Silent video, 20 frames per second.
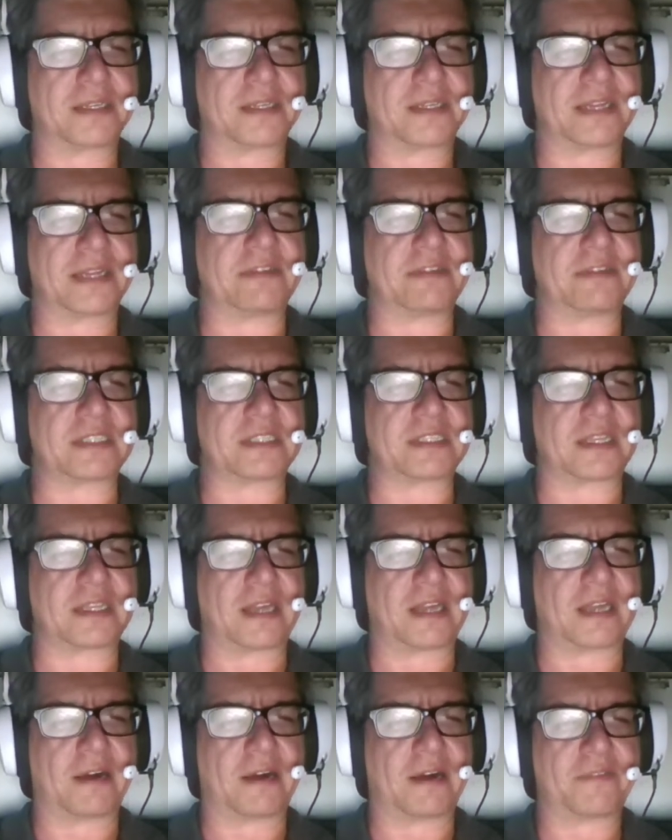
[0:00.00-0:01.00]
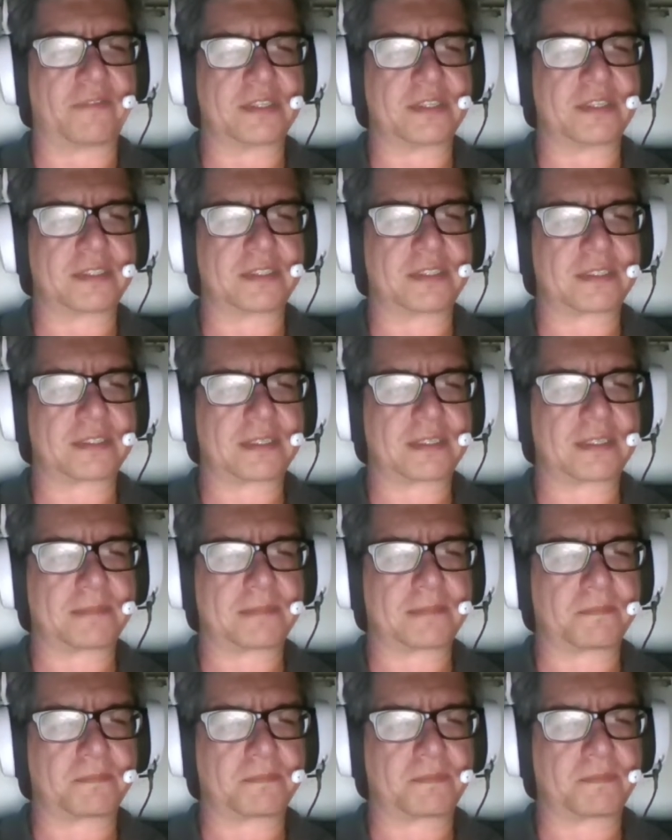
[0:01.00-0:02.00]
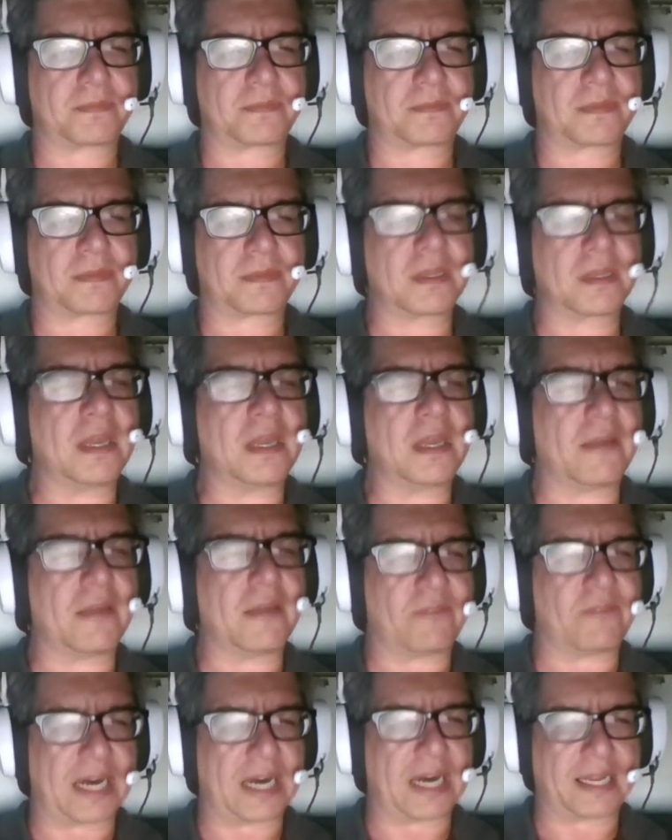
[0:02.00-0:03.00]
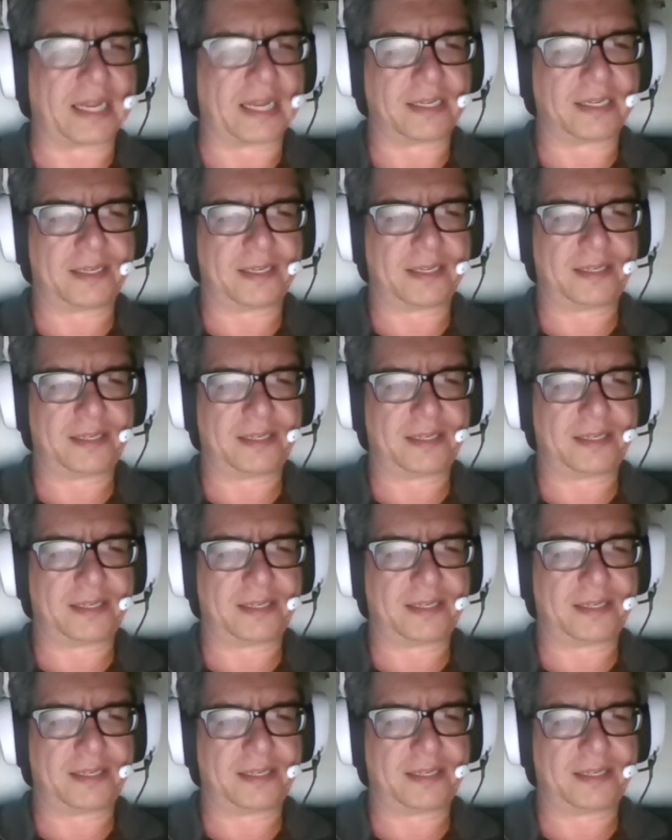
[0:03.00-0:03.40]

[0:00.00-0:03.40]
Larry's at the office." "Fine."